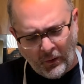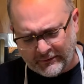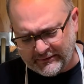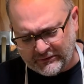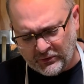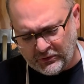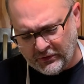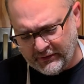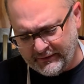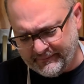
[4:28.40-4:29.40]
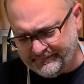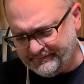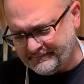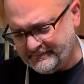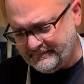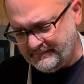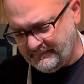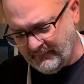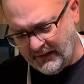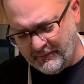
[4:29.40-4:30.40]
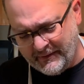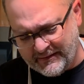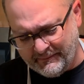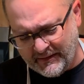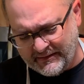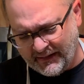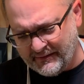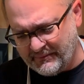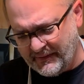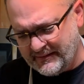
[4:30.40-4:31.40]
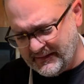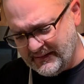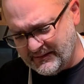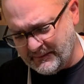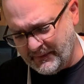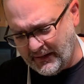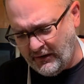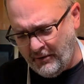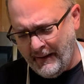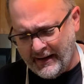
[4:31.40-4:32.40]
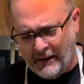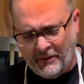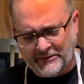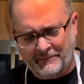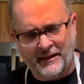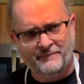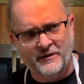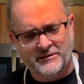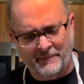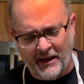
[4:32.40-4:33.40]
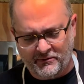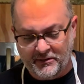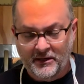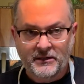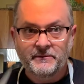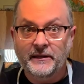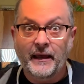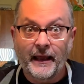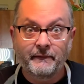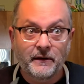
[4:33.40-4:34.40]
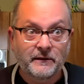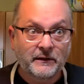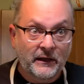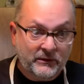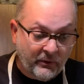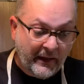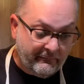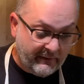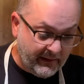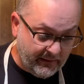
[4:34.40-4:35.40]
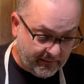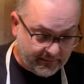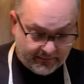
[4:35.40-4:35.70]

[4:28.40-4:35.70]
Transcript: So good. Everybody's gonna be jealous when they see this. They're gonna be like, "Oh man, I want some of that fresh tomatoes." You can't have it. It's only have right here.